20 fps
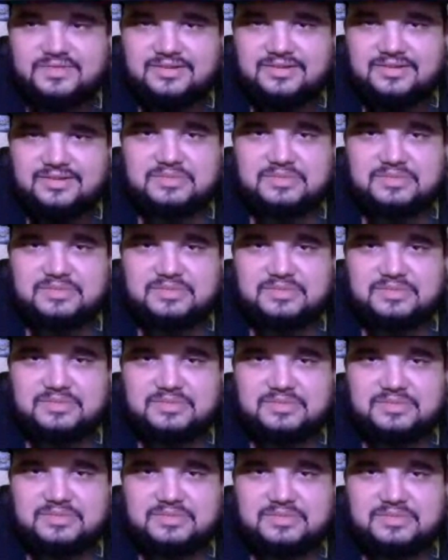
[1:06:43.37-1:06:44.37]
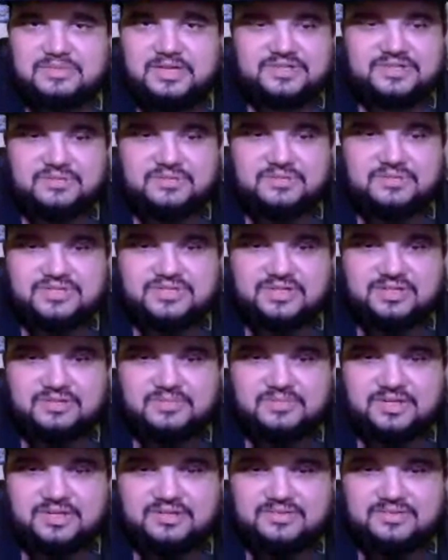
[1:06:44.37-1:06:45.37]
it's gonna be a six-hour stream, bro. What are you
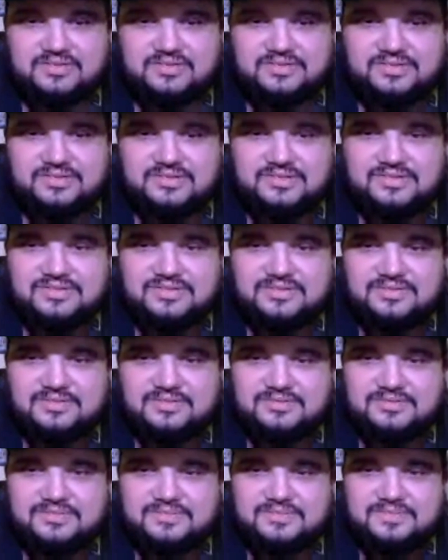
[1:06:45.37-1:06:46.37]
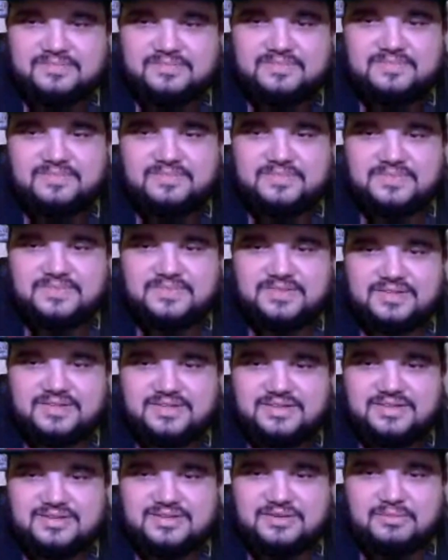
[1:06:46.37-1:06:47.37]
talking about? Yeah, you